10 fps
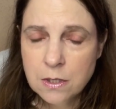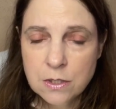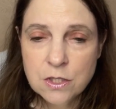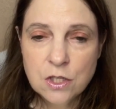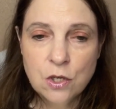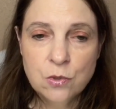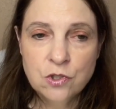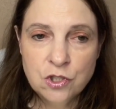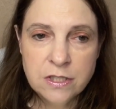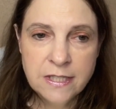So
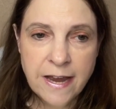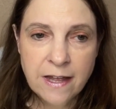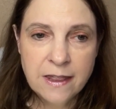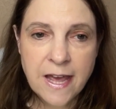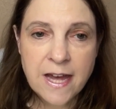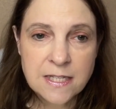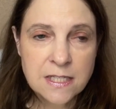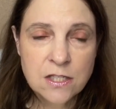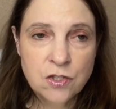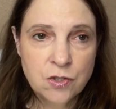she's had that
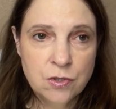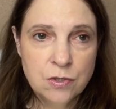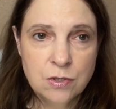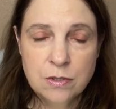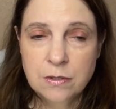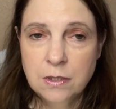since her